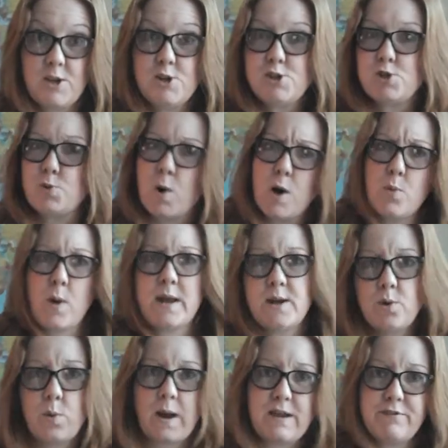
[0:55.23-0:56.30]
So I went
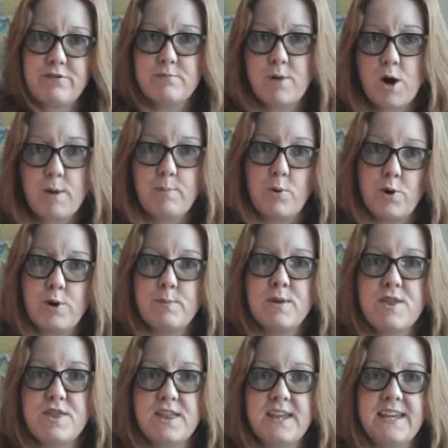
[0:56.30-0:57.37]
away from my
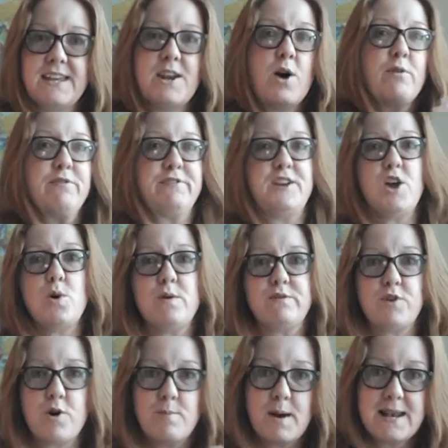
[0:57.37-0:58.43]
appointment thinking, oh, phew, I've
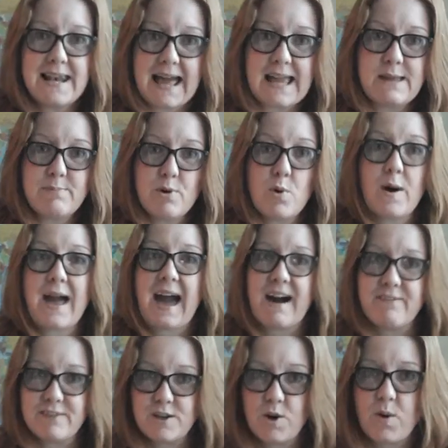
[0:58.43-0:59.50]
got my label. I
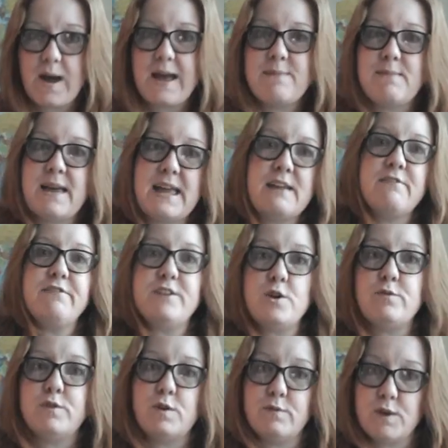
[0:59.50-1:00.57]
haven't got ME,
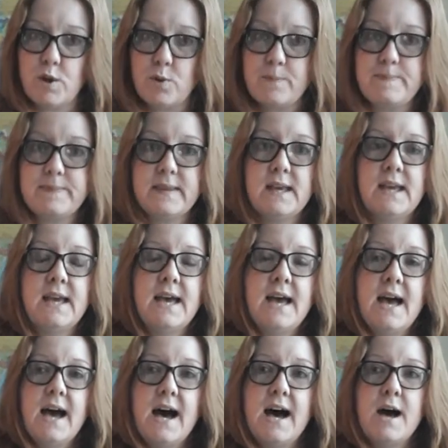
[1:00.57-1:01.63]
phew.
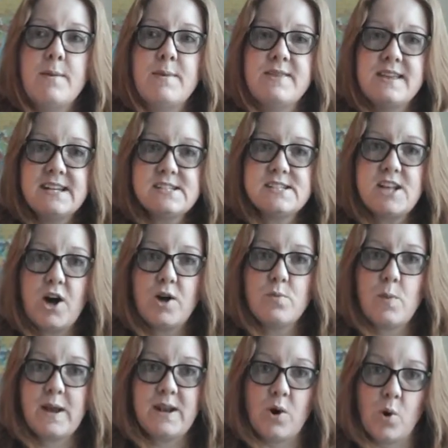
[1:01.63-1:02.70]
And then as time
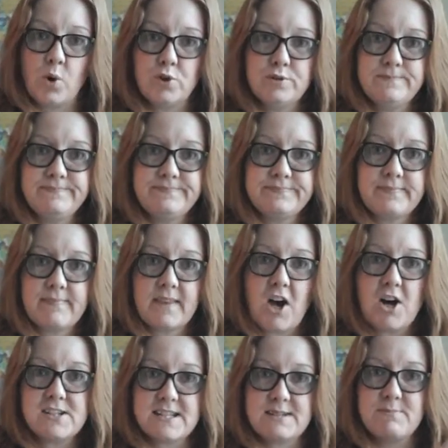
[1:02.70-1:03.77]
went on,
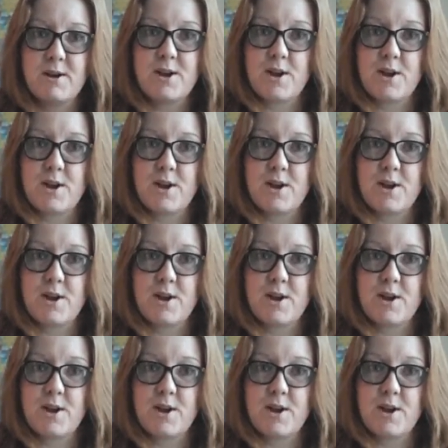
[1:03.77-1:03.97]
I did my